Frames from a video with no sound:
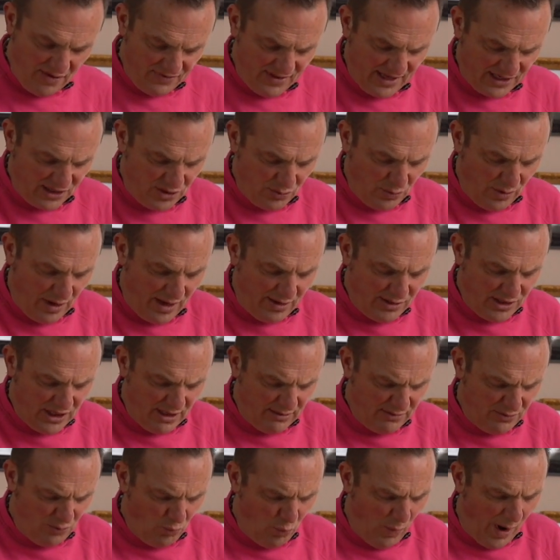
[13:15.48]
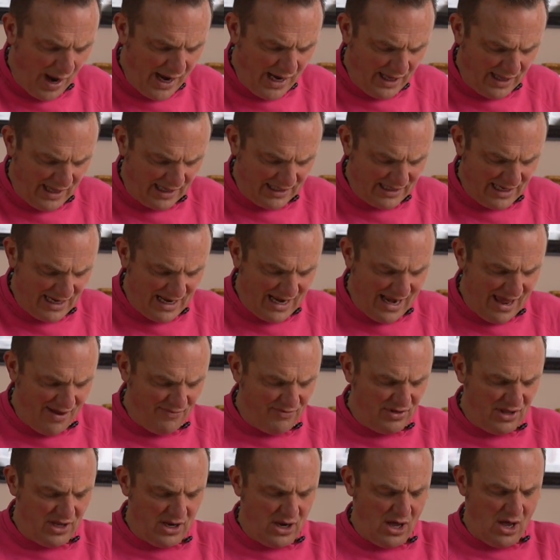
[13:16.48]
That's in terms of weight, that's
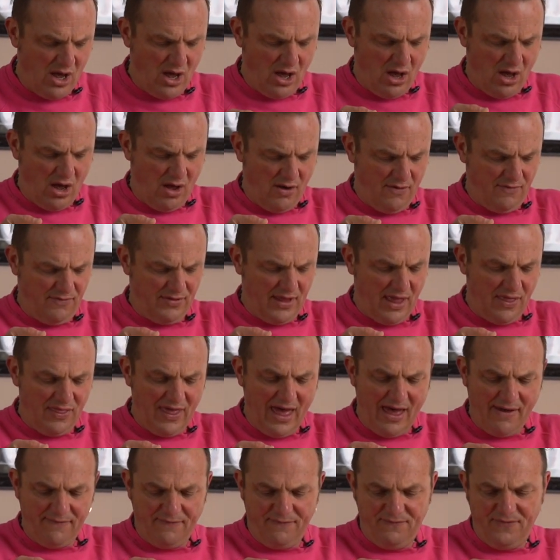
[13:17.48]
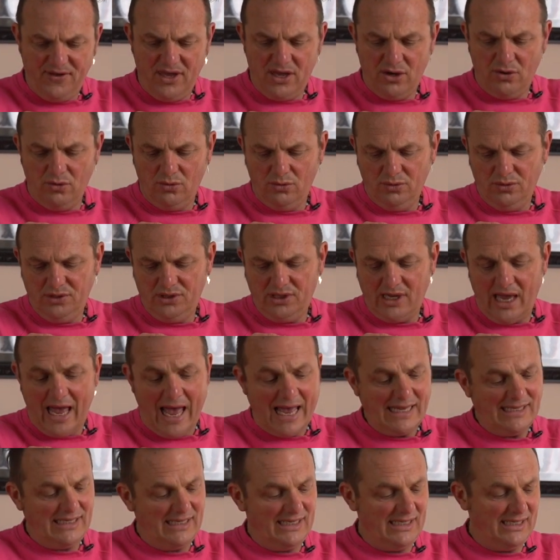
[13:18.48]
11.5. Now that feels
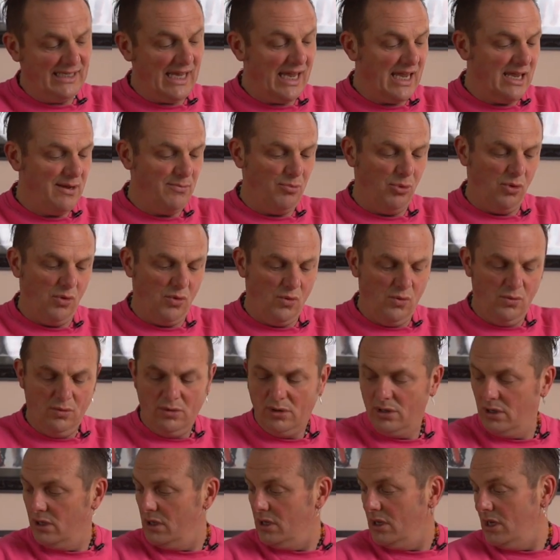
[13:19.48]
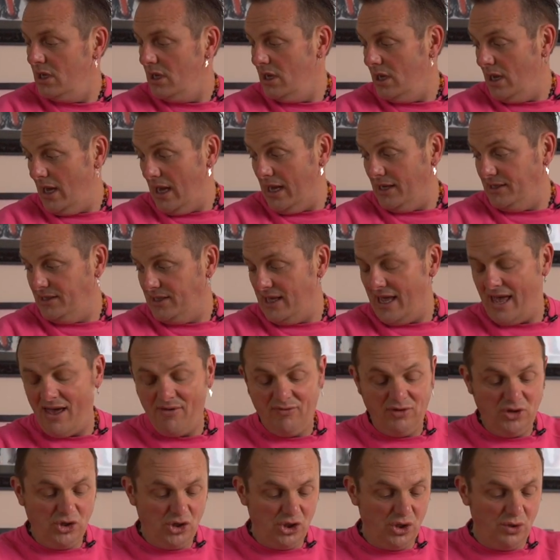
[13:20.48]
as stable as the
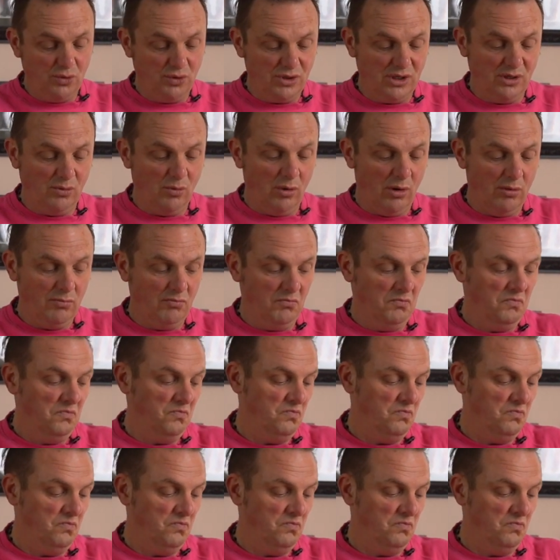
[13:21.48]
heavy duty one.